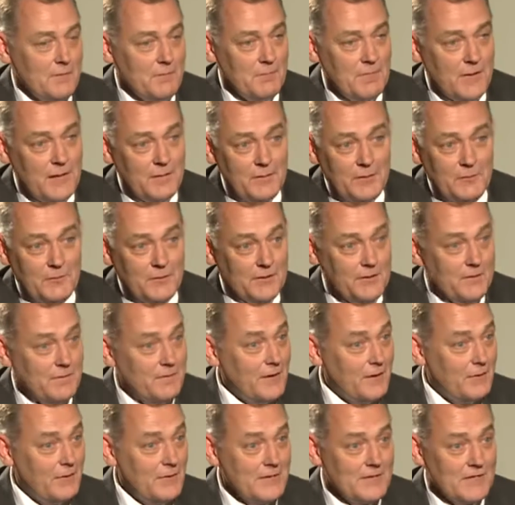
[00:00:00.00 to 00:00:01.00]
maybe with the
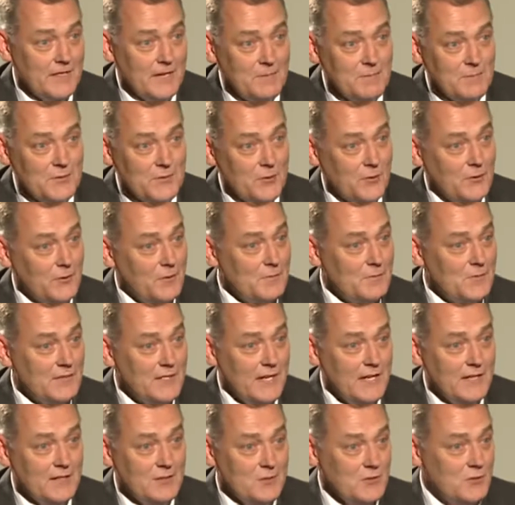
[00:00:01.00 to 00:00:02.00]
very same
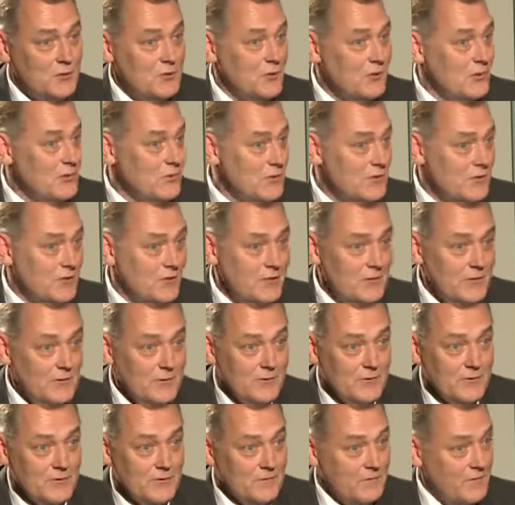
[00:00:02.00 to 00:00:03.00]
circumstance, choose to
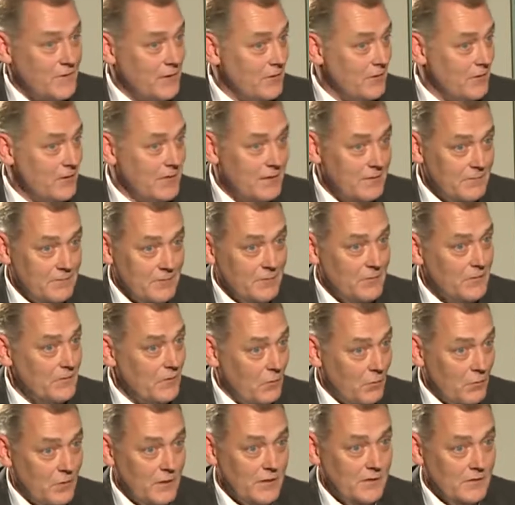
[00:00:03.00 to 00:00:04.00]
use very different
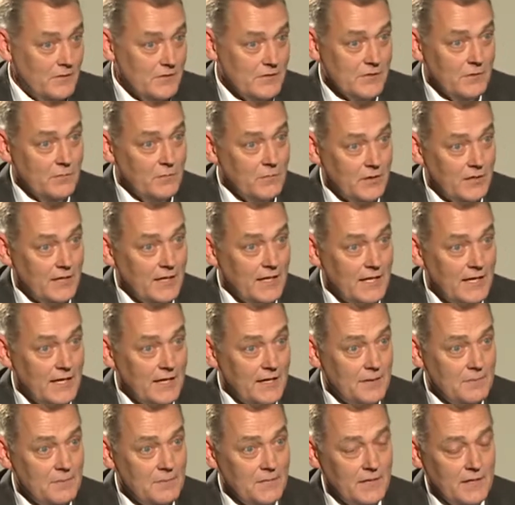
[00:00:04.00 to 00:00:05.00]
oils than what I
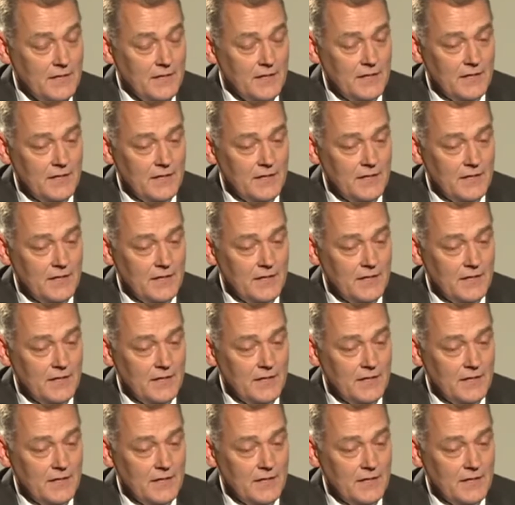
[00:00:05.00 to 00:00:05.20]
am.